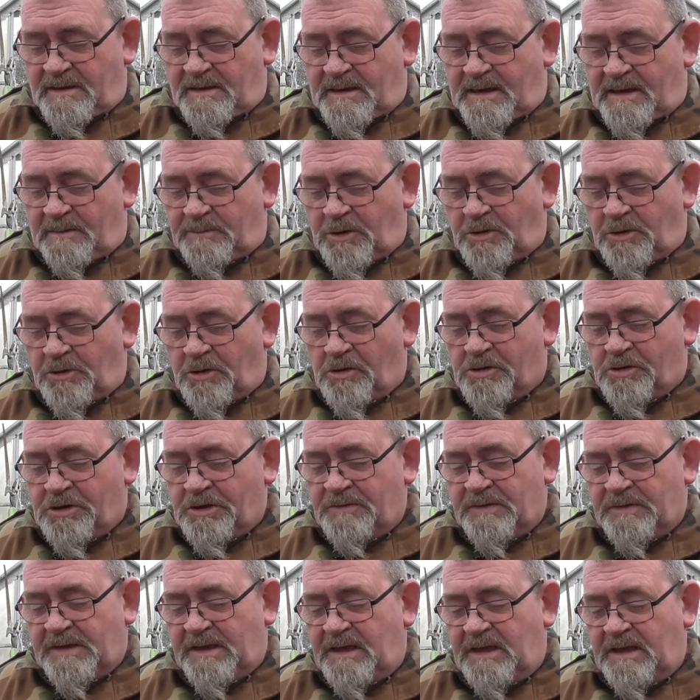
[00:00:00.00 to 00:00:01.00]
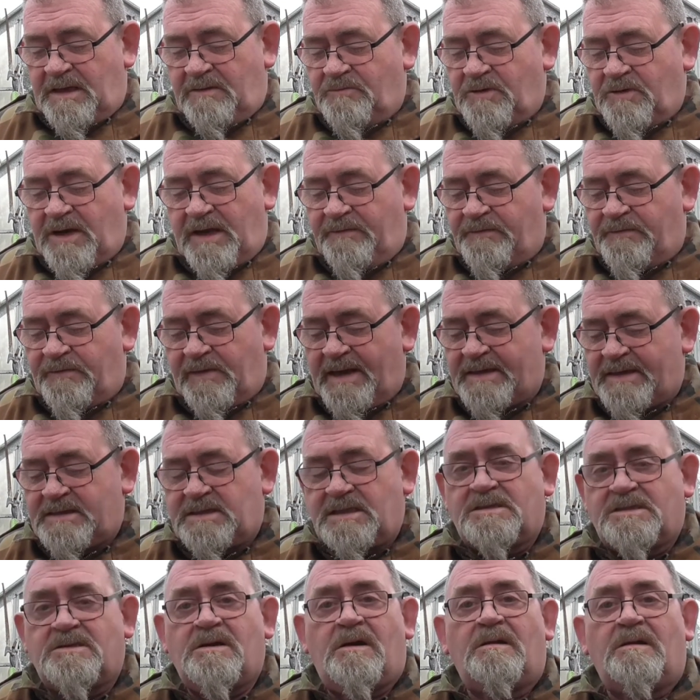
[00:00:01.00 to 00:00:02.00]
I'm not knocking the
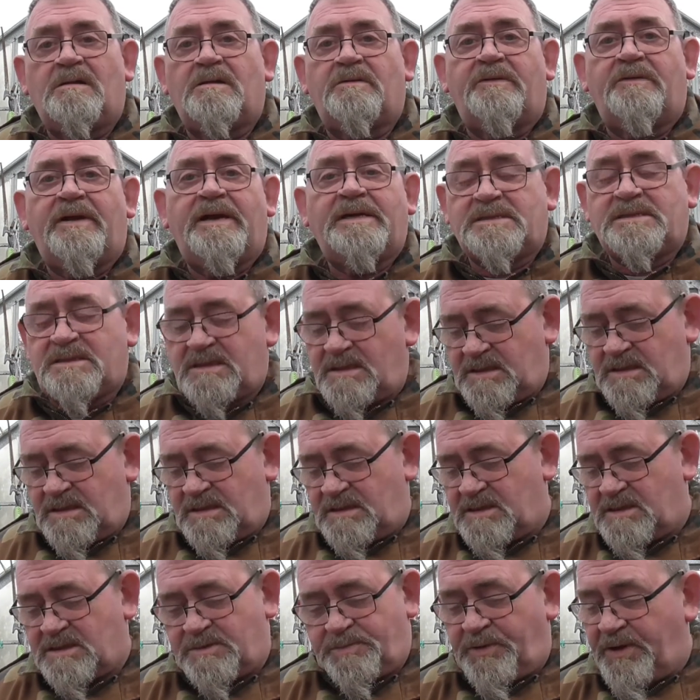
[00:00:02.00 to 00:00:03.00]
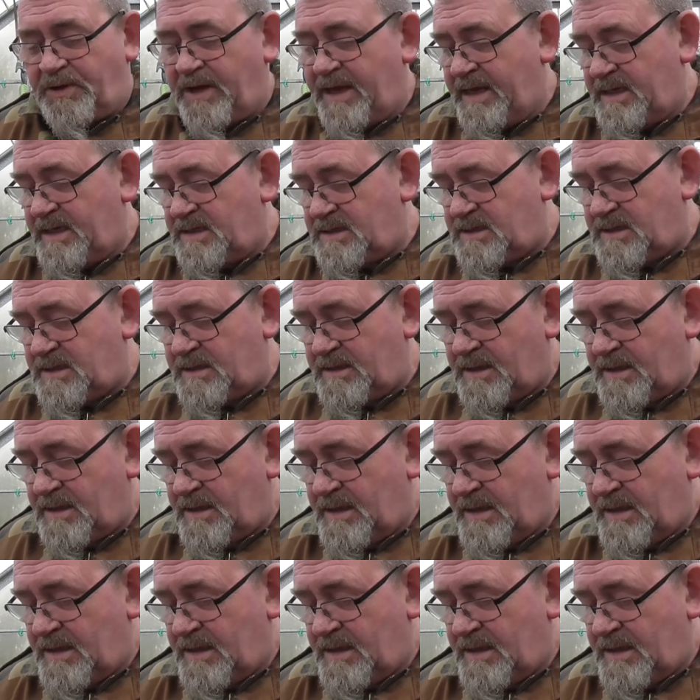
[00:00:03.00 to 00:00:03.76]
reflexes and all the rest, sprays.